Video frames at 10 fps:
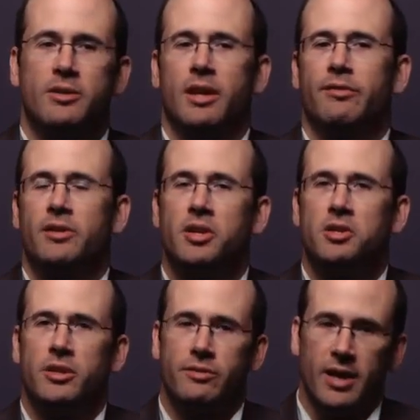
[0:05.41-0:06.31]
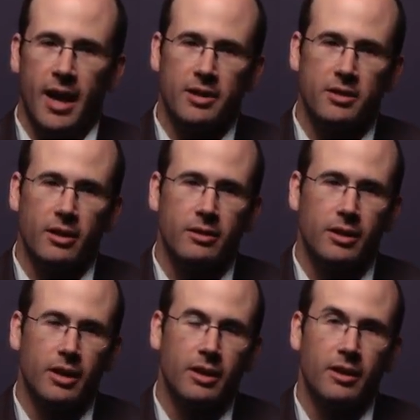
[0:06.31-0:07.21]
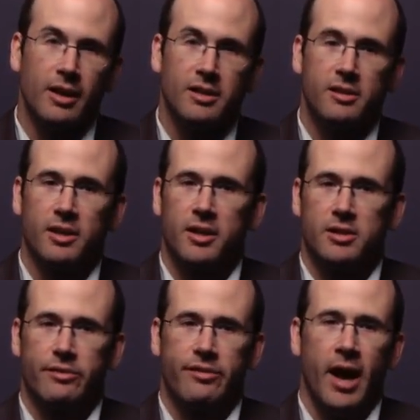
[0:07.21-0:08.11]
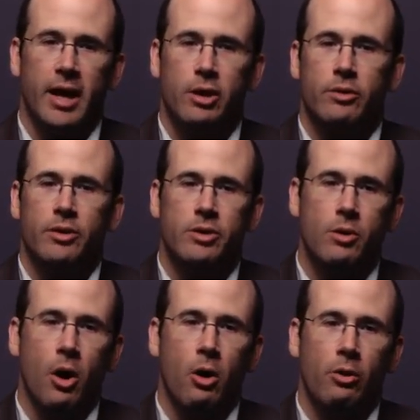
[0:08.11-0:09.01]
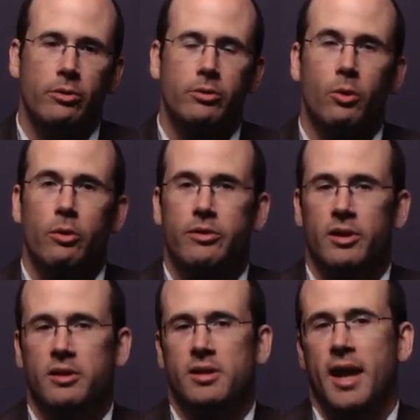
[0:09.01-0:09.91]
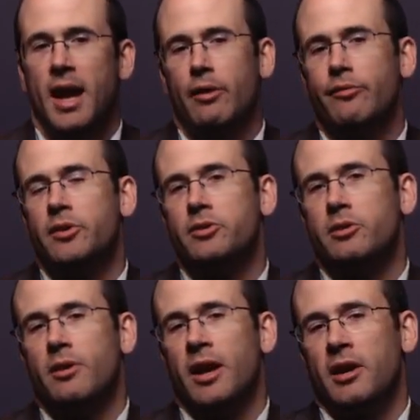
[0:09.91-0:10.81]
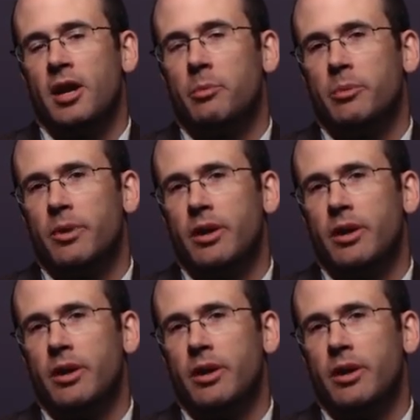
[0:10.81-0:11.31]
definition of an asset. It's things of value that you own or things that have future economic